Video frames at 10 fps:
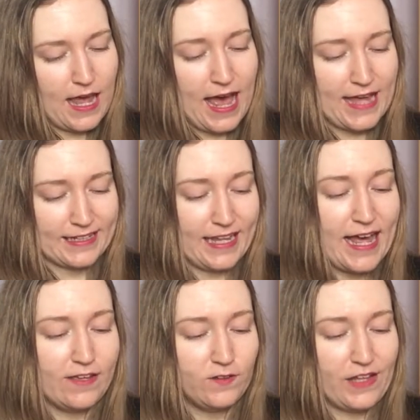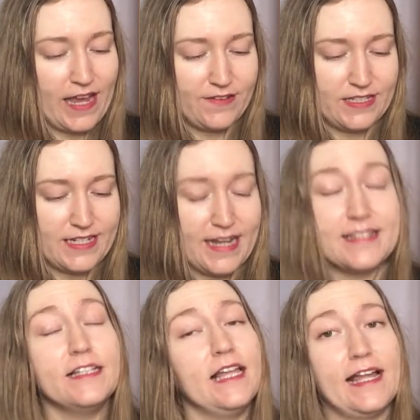I had Lie or Liar in the
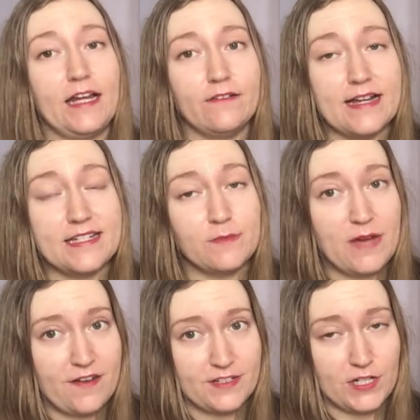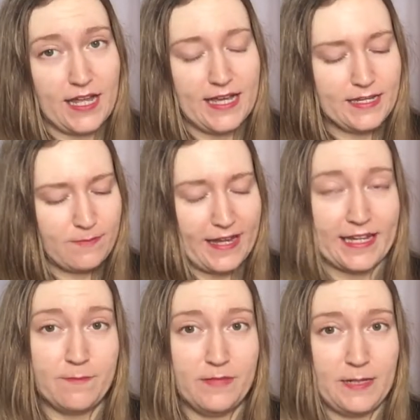title and I read The Marriage Lie by
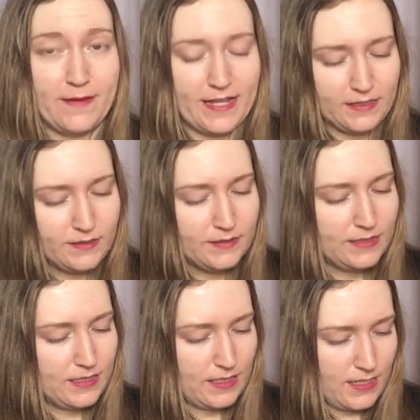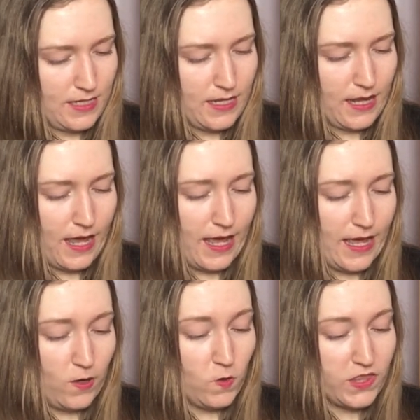Kimberly Bell.
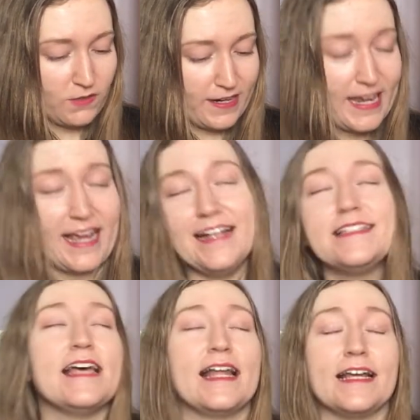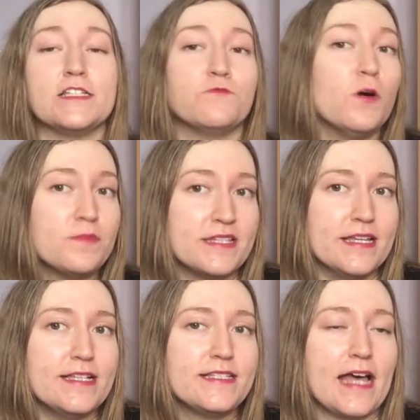Uh, author I Hate, and I swapped
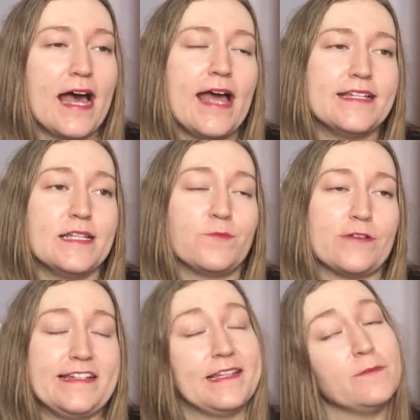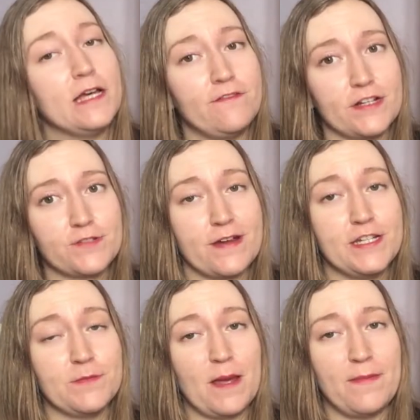this, I ended up reading The Perfect
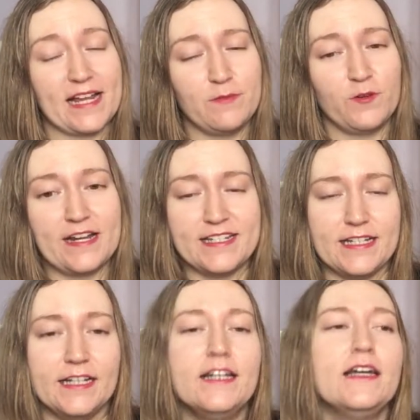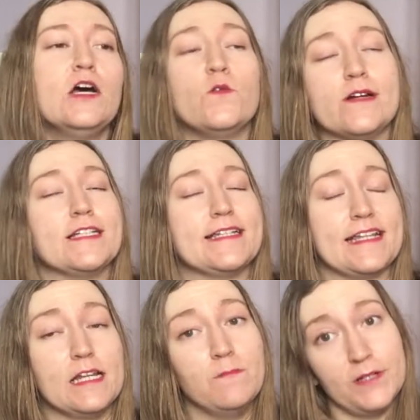Stranger by Megan Miranda, which I did
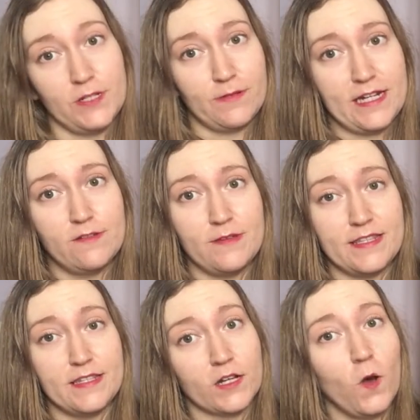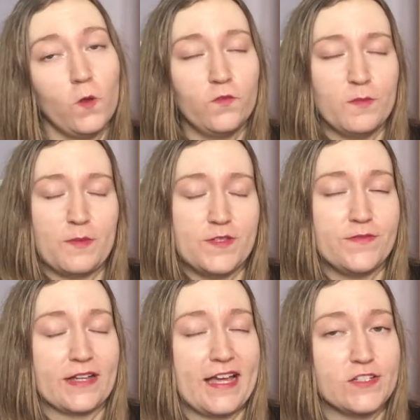in a buddy read with Nicole from
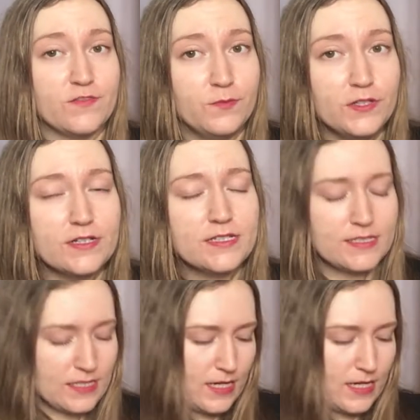Beautiful Chaos of Books.